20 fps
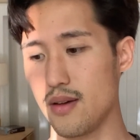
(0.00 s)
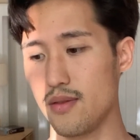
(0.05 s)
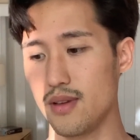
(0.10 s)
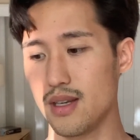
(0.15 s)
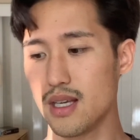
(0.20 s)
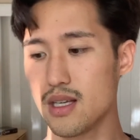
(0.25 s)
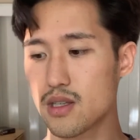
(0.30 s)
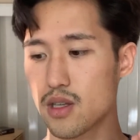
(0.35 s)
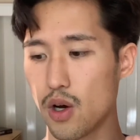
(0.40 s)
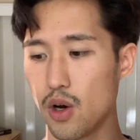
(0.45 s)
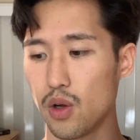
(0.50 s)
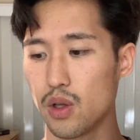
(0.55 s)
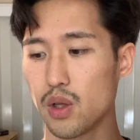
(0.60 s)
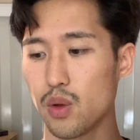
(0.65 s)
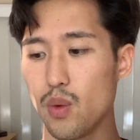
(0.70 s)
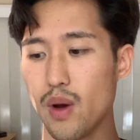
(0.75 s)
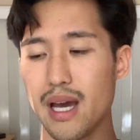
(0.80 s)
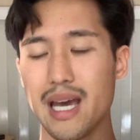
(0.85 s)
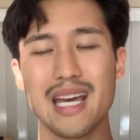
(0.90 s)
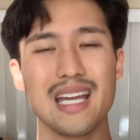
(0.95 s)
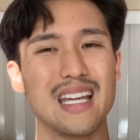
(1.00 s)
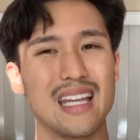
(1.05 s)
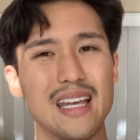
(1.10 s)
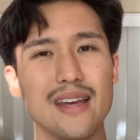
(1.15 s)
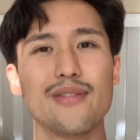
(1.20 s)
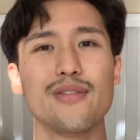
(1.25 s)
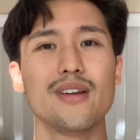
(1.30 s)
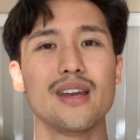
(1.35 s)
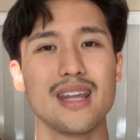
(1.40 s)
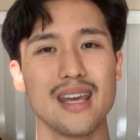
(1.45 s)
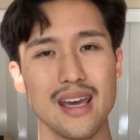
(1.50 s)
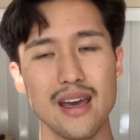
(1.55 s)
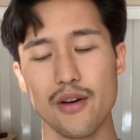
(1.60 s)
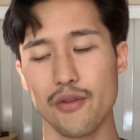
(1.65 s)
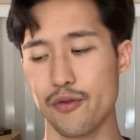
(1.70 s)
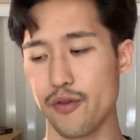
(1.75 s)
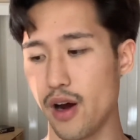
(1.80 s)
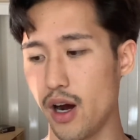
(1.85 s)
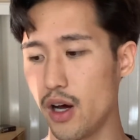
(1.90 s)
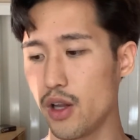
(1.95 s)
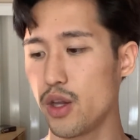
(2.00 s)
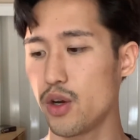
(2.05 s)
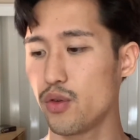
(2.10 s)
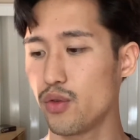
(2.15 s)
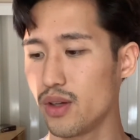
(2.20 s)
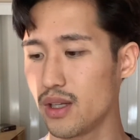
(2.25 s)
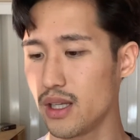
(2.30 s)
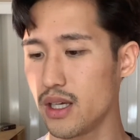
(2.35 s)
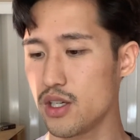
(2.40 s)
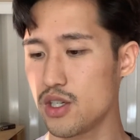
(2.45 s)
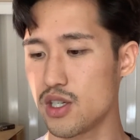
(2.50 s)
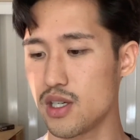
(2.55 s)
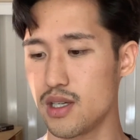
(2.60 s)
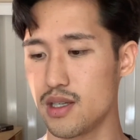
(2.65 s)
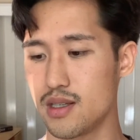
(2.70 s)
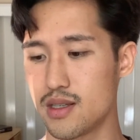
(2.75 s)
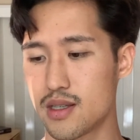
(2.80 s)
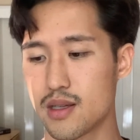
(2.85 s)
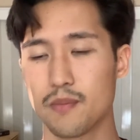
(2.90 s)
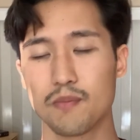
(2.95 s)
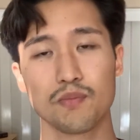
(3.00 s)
He's the only way. And even if other religions,